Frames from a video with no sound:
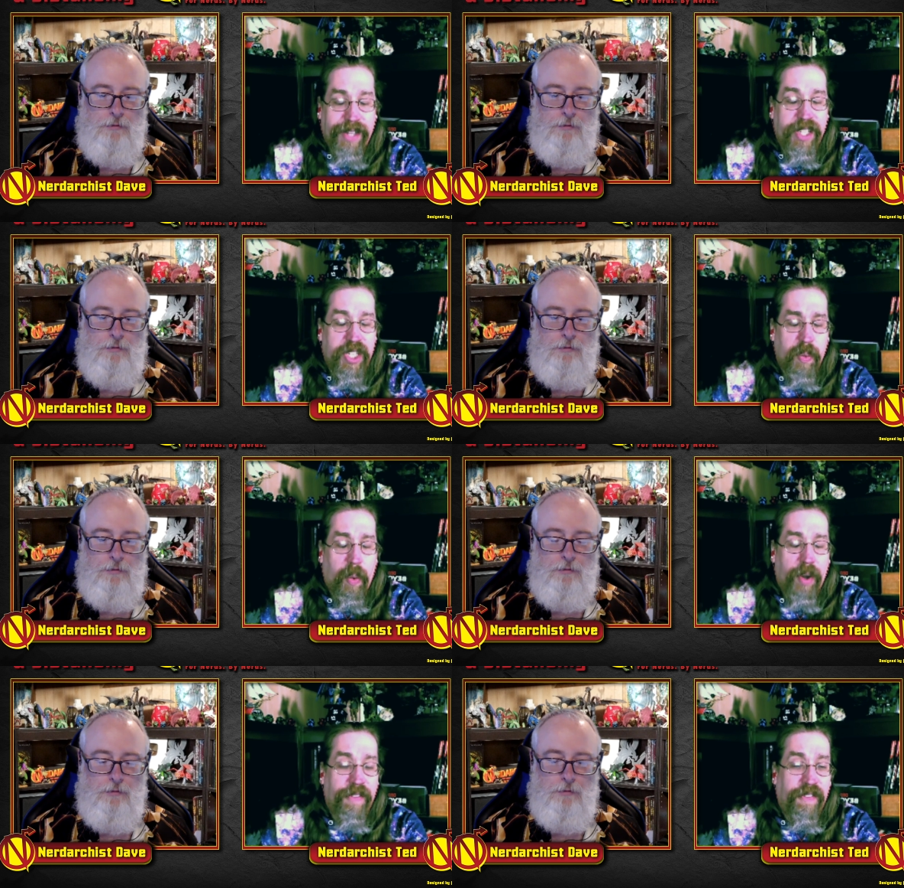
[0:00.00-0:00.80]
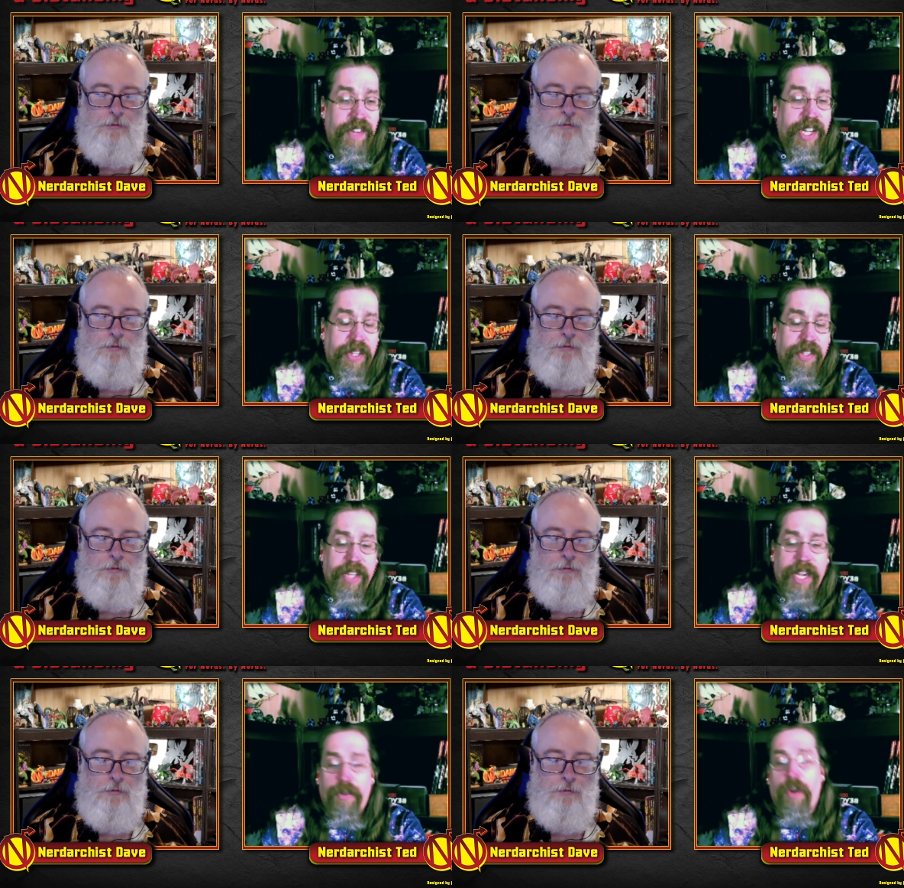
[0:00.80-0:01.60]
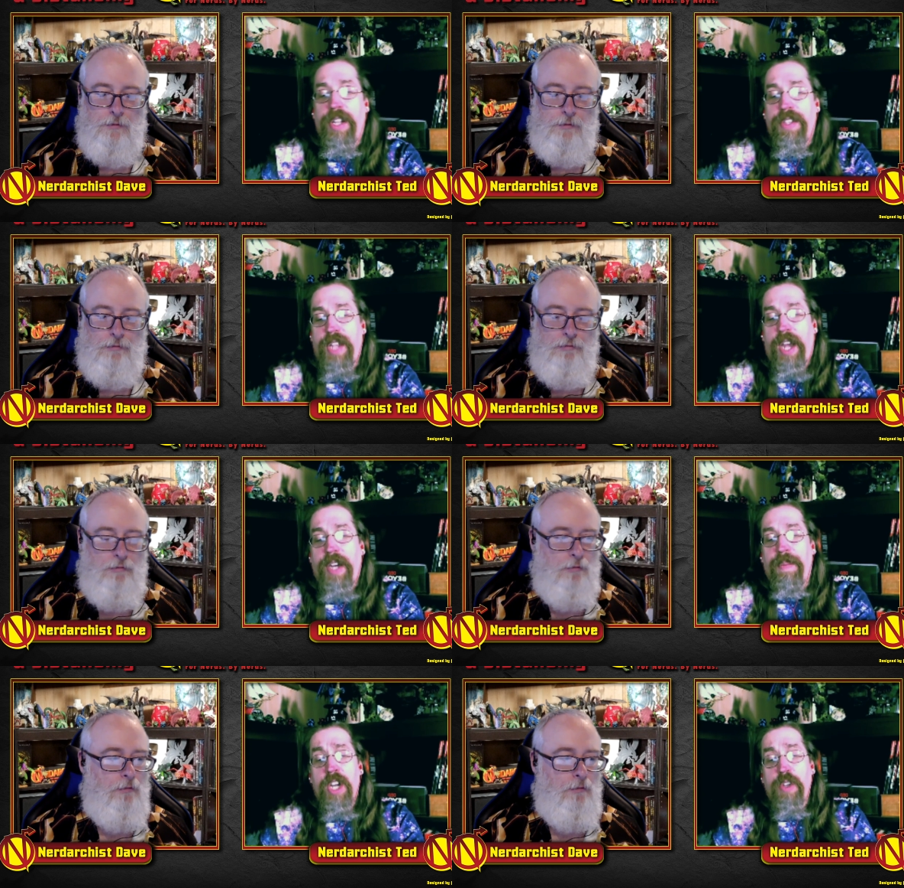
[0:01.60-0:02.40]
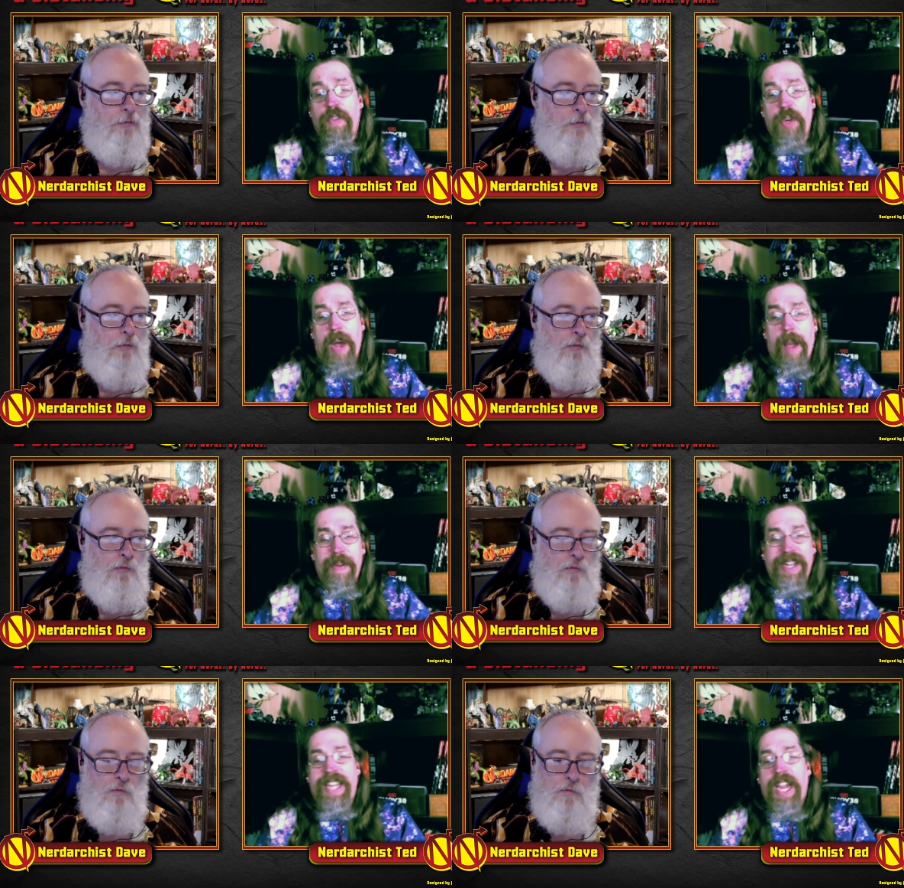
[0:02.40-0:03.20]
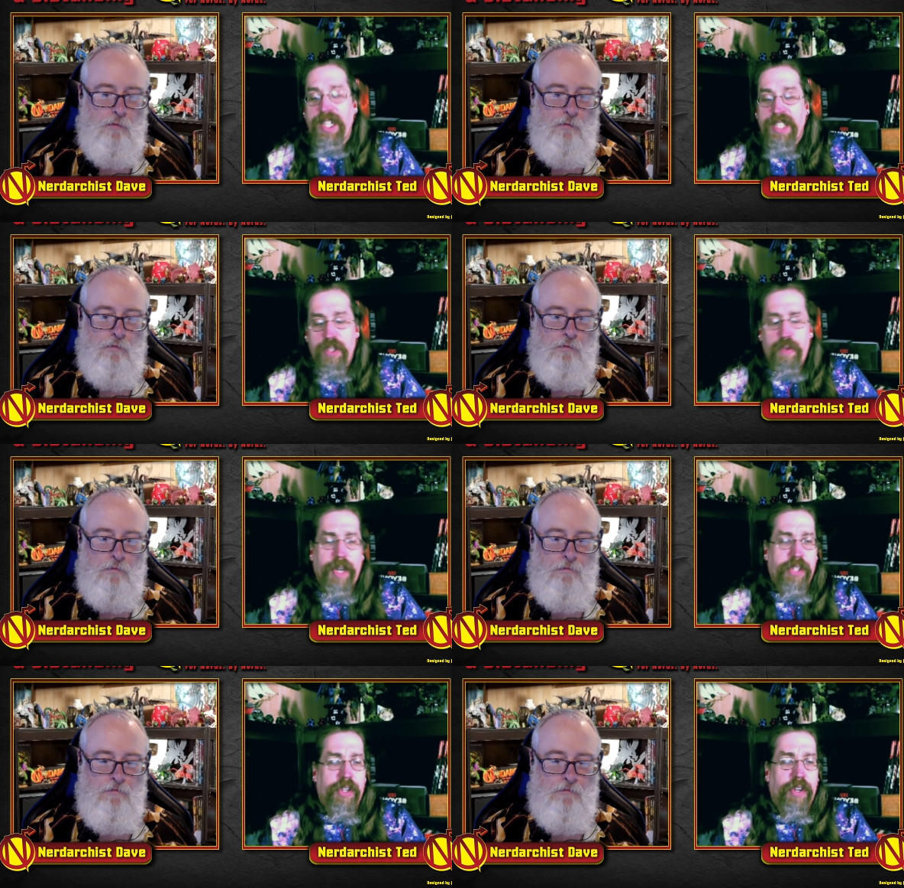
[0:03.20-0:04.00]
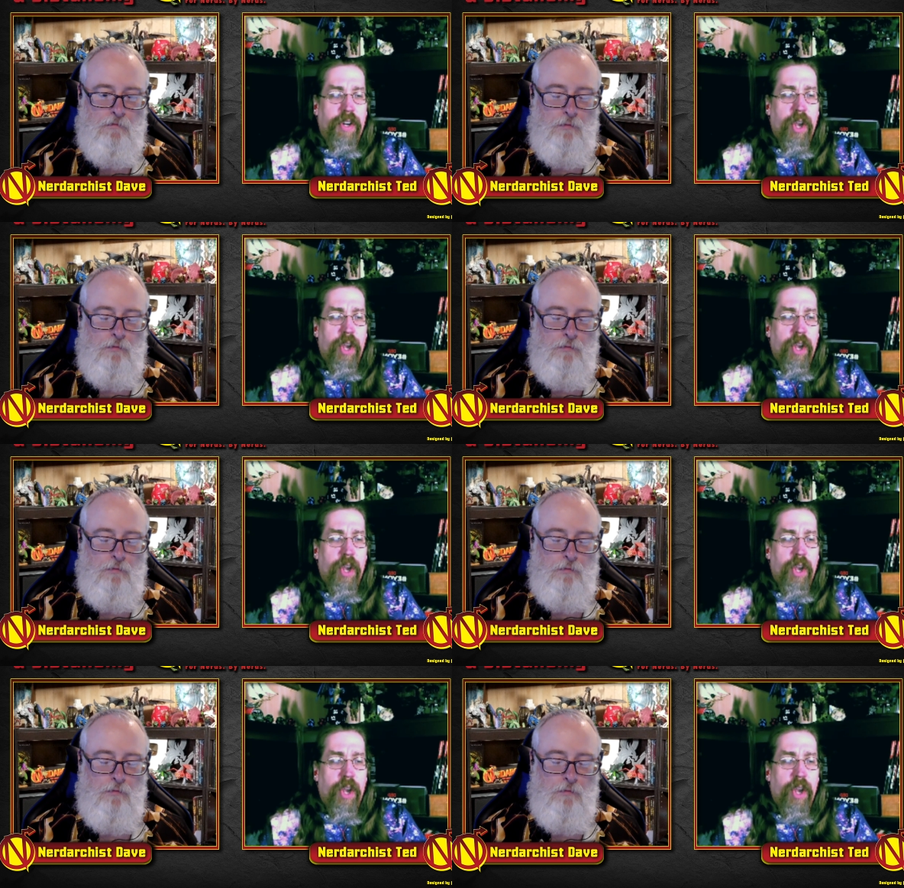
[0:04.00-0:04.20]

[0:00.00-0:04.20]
Speaker 1: at least one feat later on in this document so if you happen to gain this feature